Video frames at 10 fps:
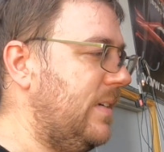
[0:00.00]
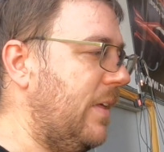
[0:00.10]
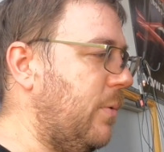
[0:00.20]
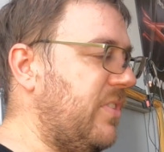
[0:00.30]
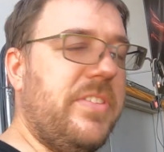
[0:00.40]

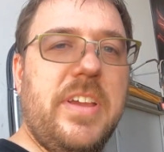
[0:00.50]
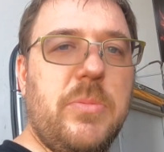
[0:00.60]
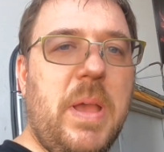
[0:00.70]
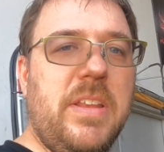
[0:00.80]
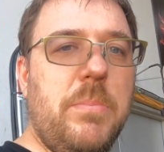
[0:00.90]
not the results I
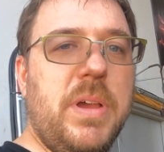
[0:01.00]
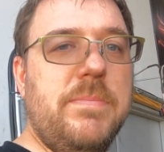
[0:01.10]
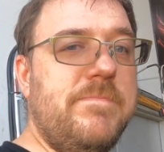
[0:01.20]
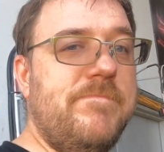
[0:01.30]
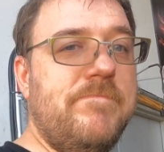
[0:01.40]
expected,
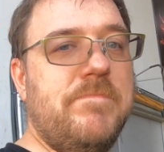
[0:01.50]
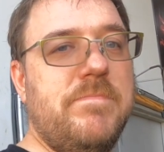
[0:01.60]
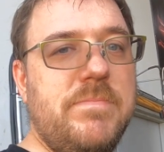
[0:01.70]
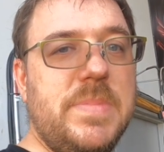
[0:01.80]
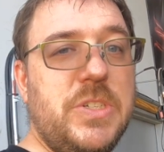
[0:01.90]
but
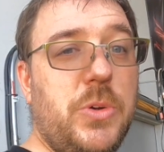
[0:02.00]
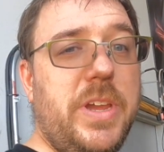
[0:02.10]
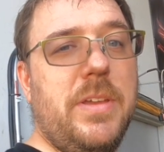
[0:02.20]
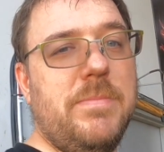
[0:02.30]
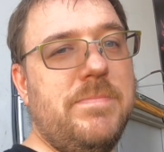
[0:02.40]

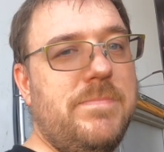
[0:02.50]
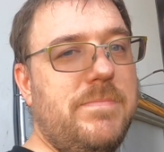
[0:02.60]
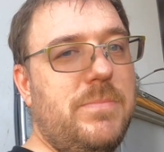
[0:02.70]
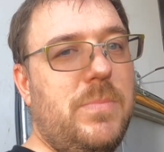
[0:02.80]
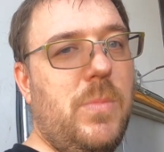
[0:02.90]
enjoy.
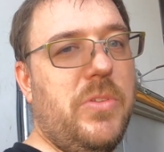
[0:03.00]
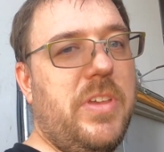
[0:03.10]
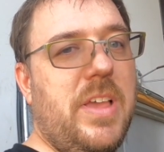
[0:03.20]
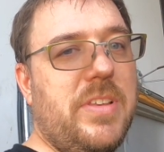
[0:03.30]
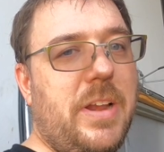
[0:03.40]
We'll
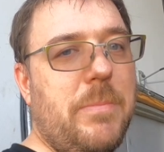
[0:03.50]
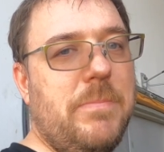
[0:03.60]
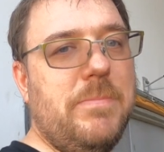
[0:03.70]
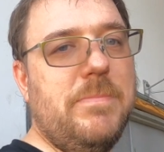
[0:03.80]
see you guys later.